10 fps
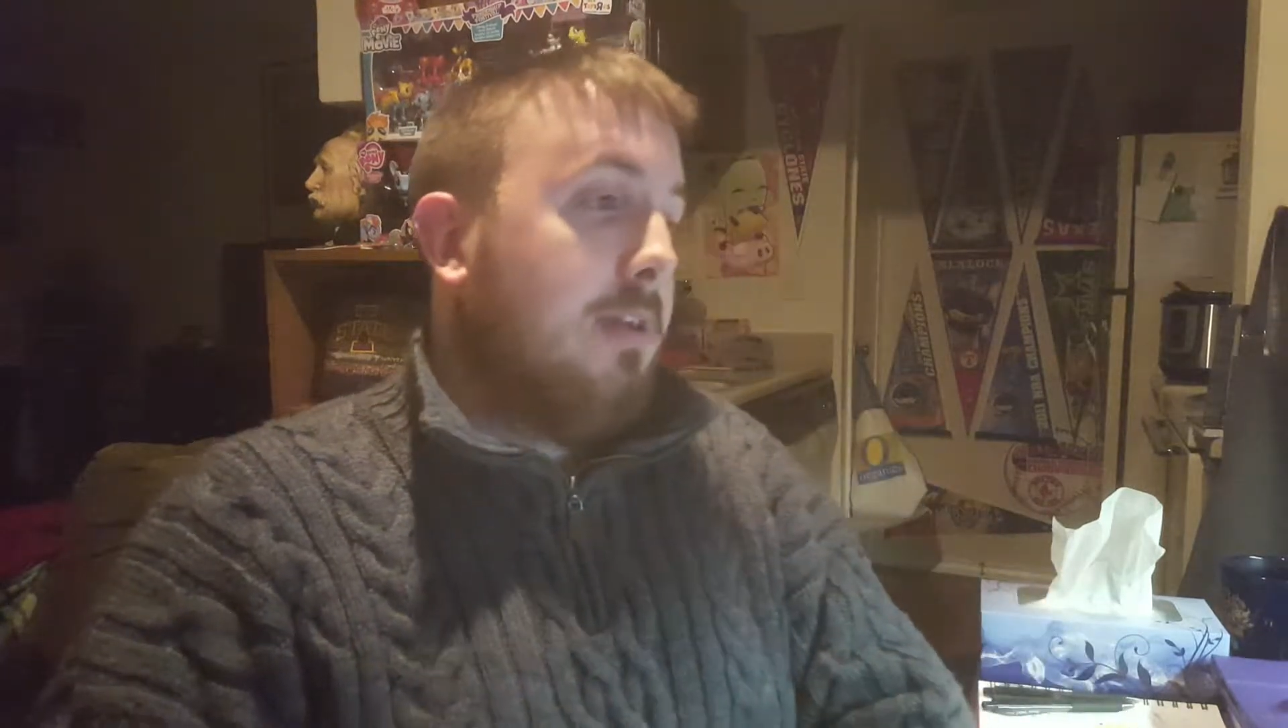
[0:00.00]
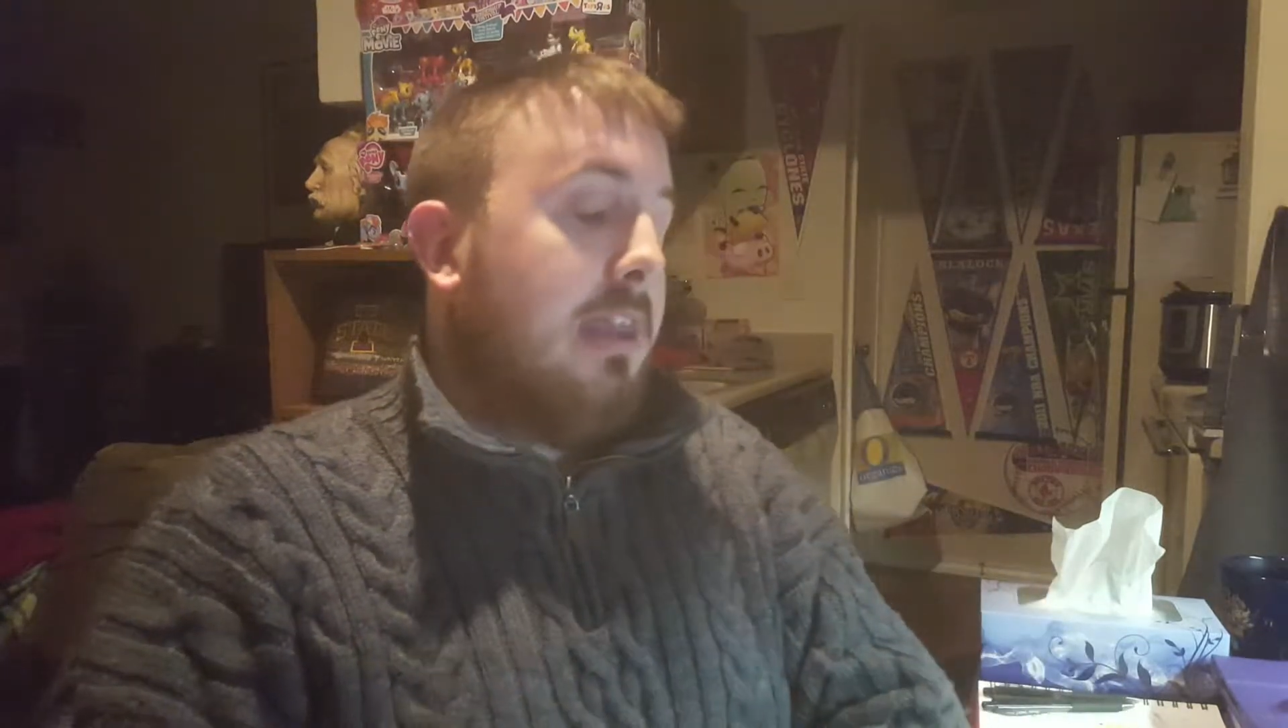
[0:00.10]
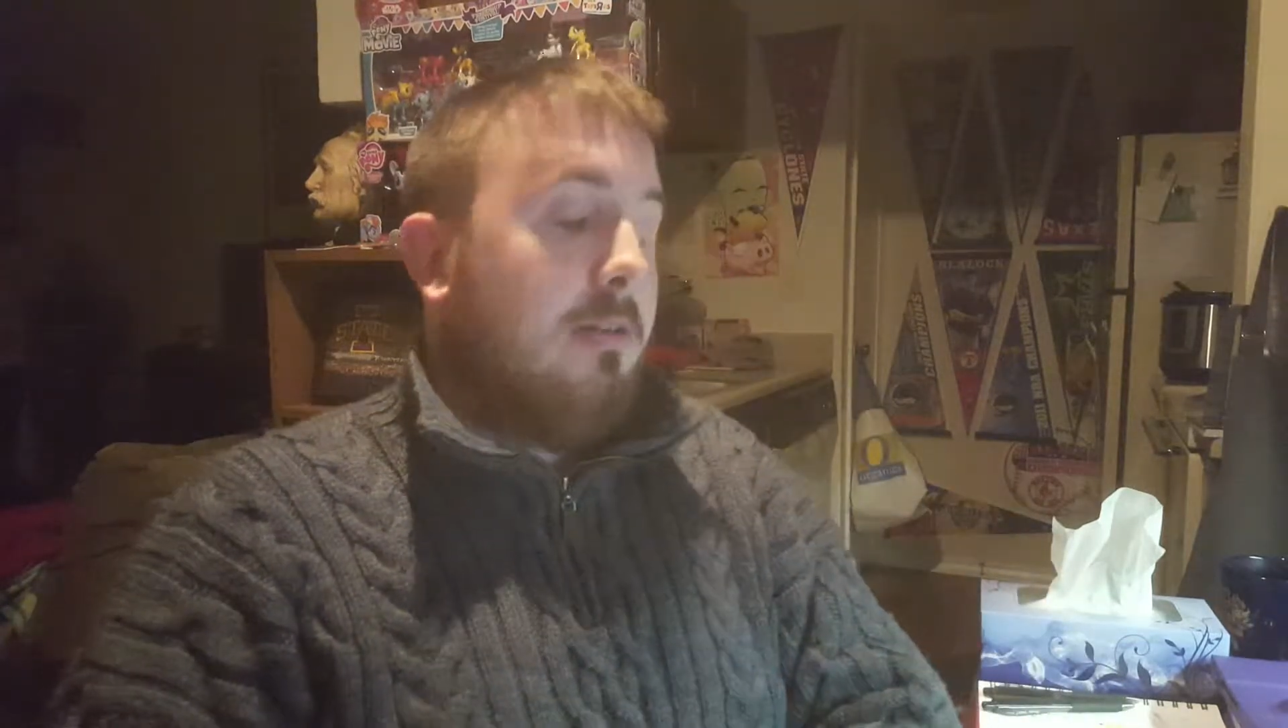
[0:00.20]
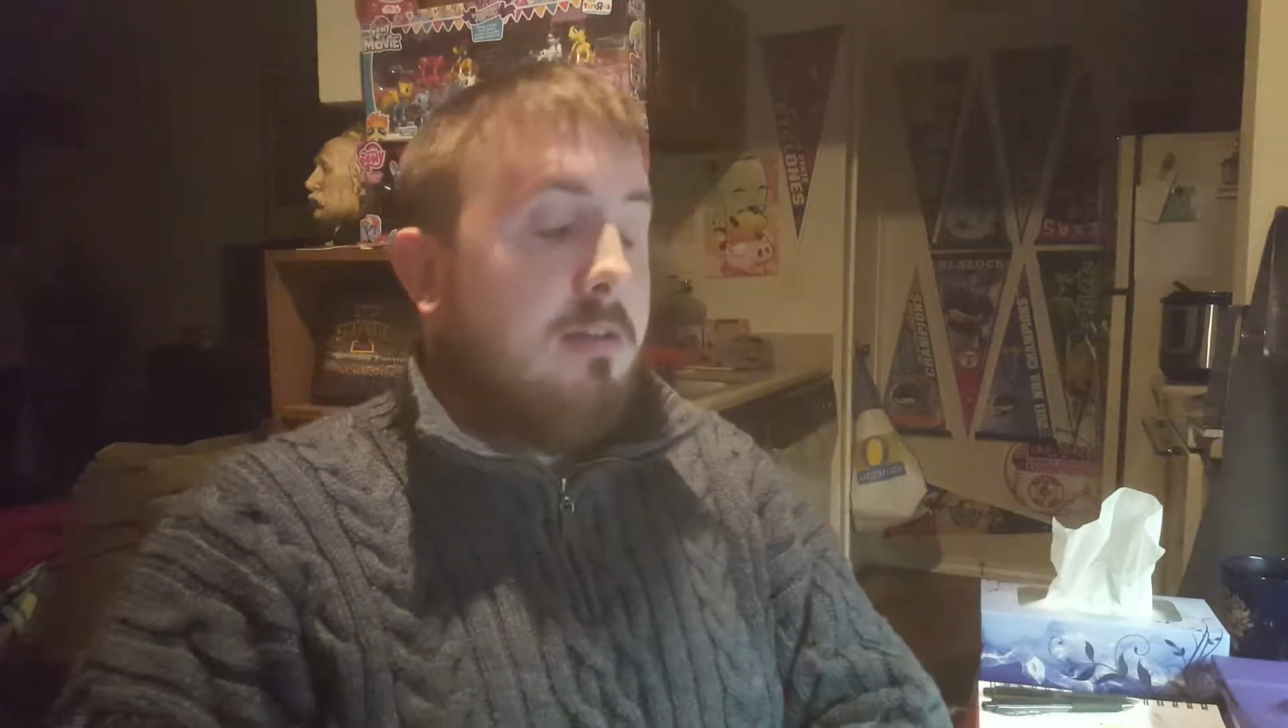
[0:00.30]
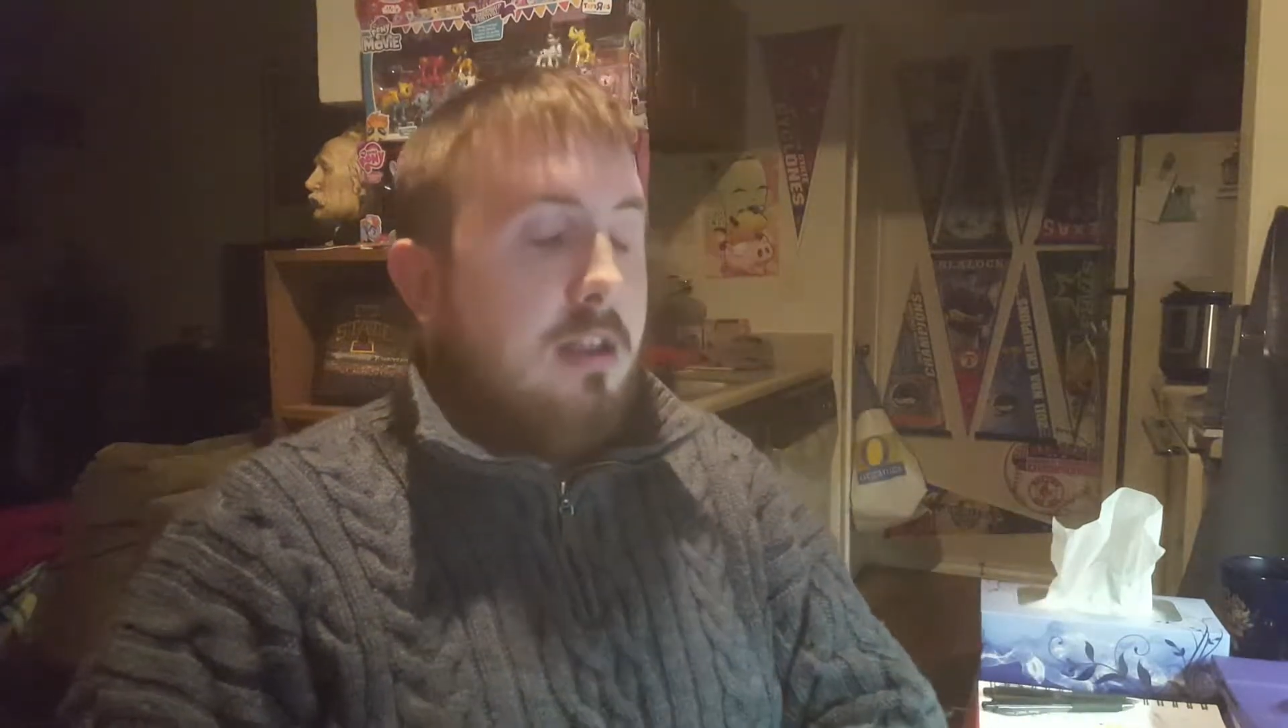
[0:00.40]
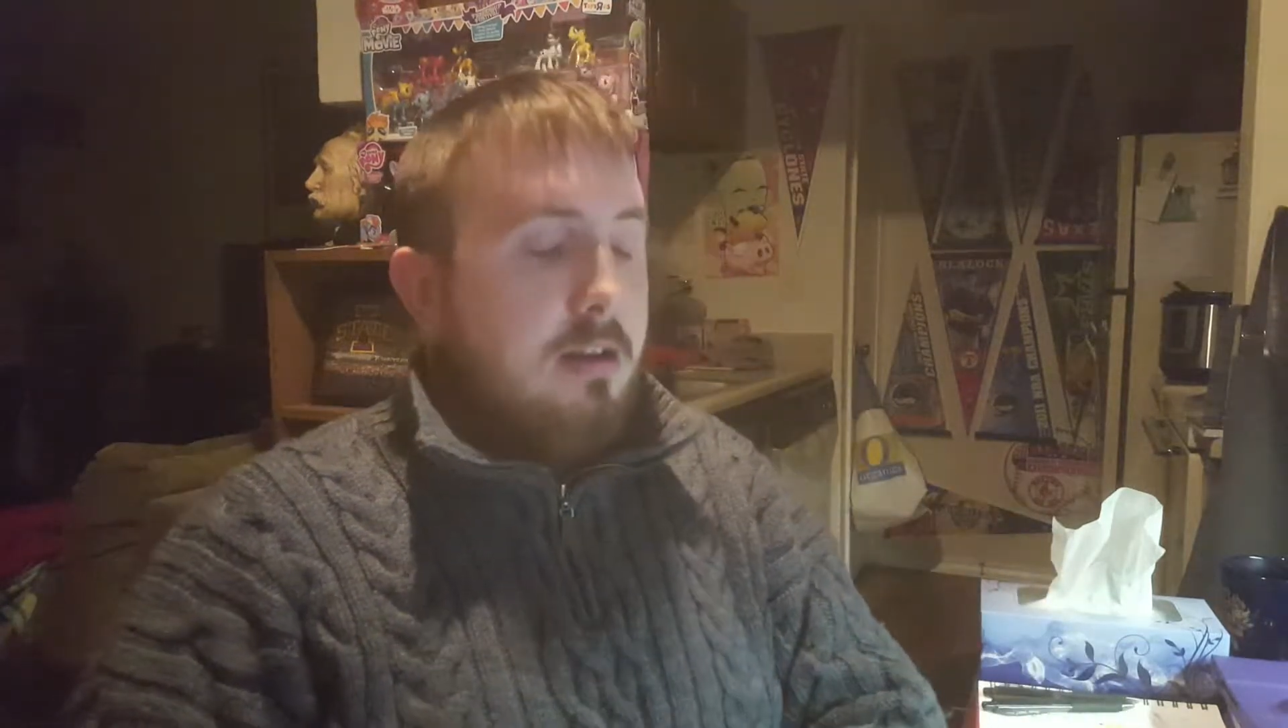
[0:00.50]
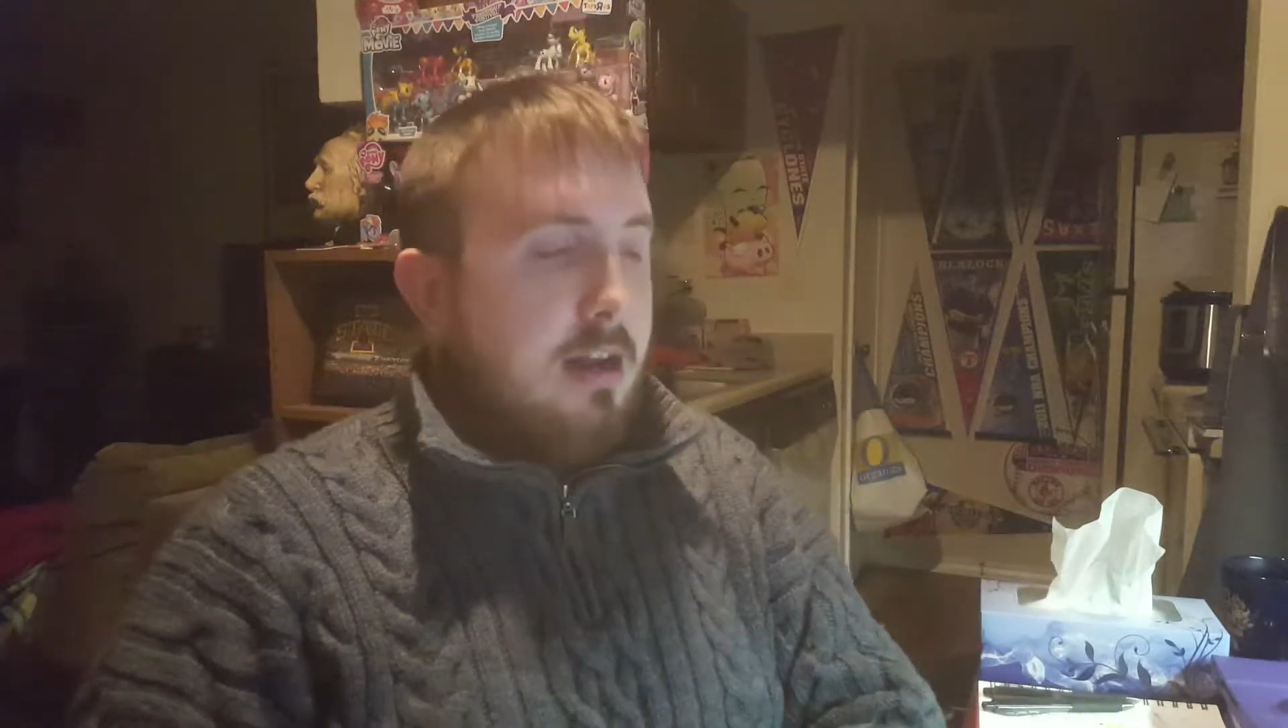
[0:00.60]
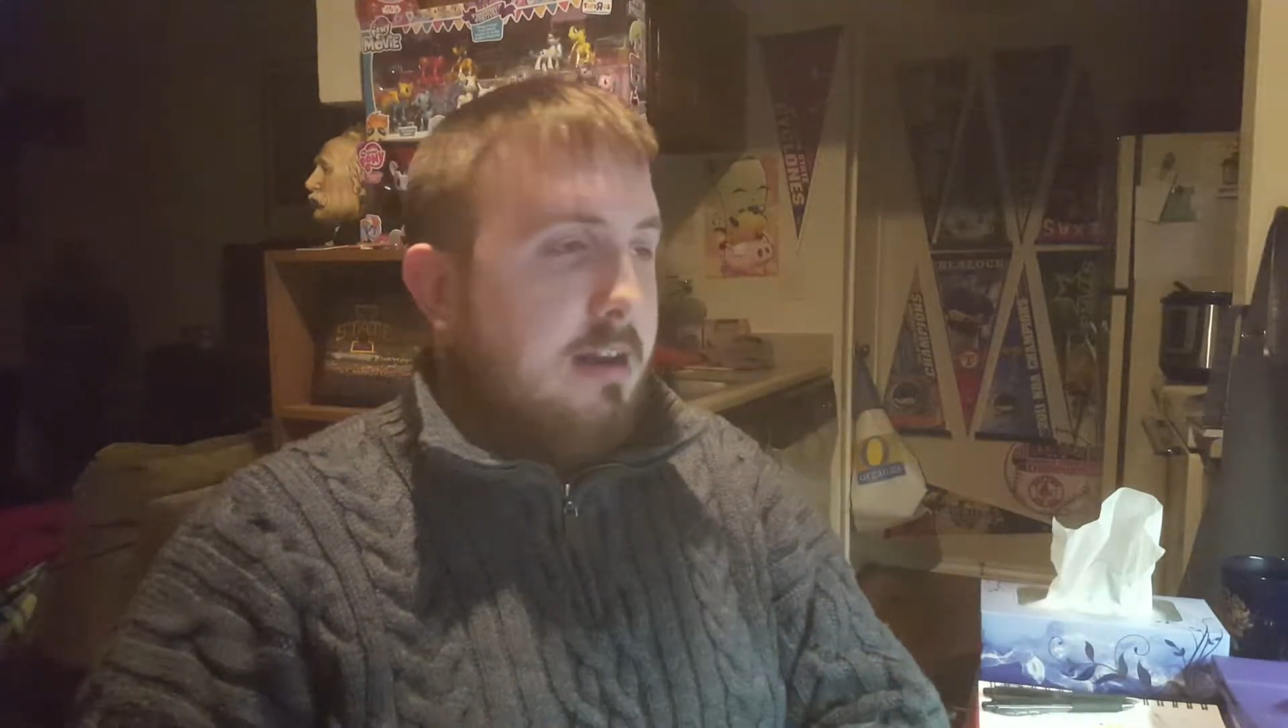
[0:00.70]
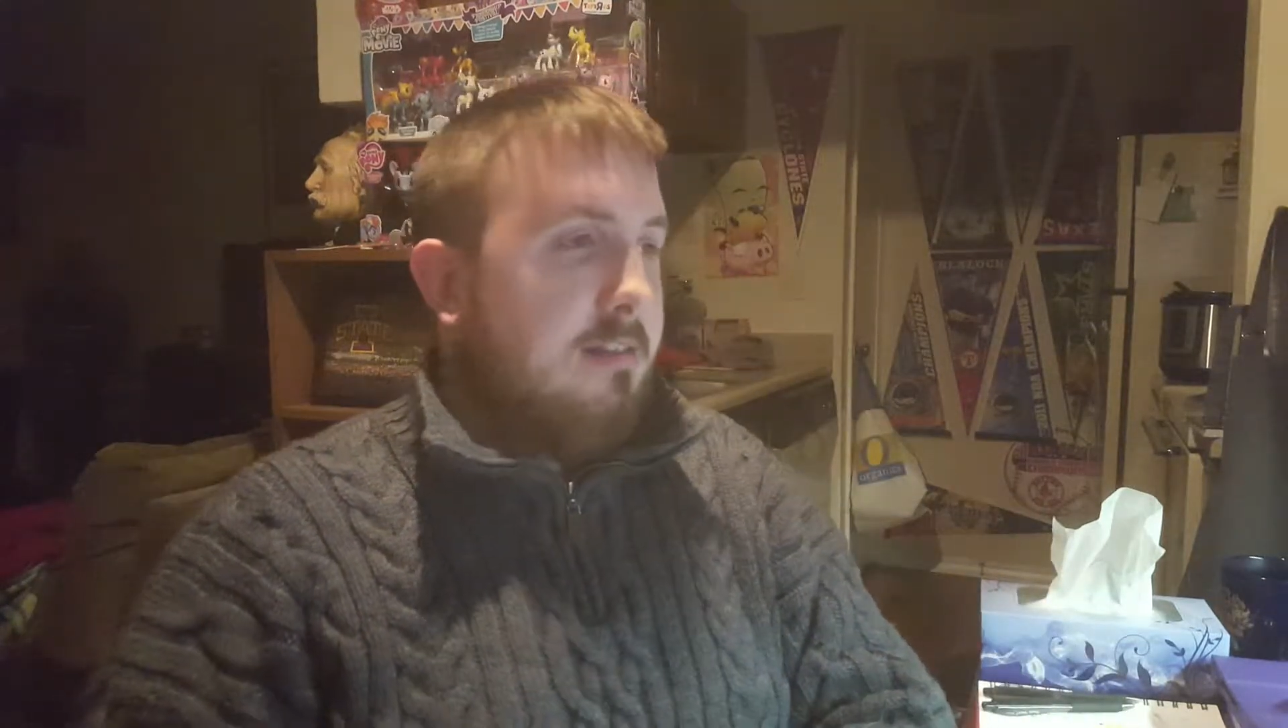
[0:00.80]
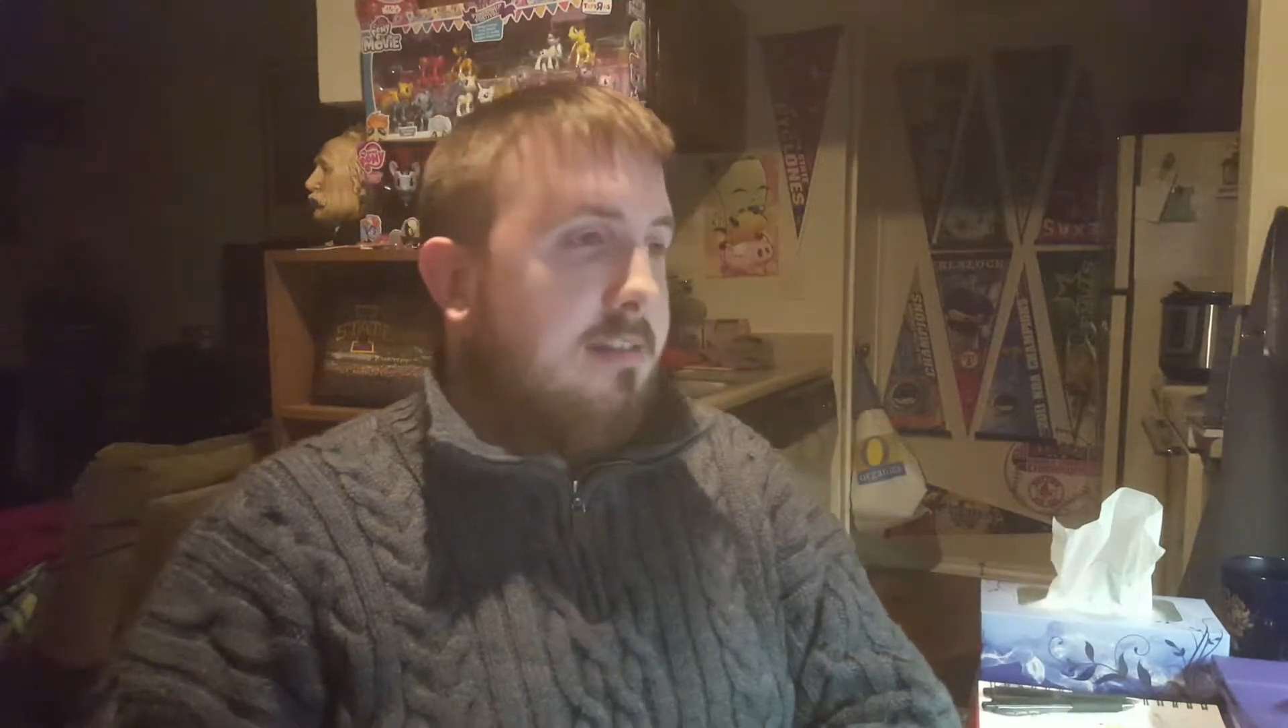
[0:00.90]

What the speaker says: here in the United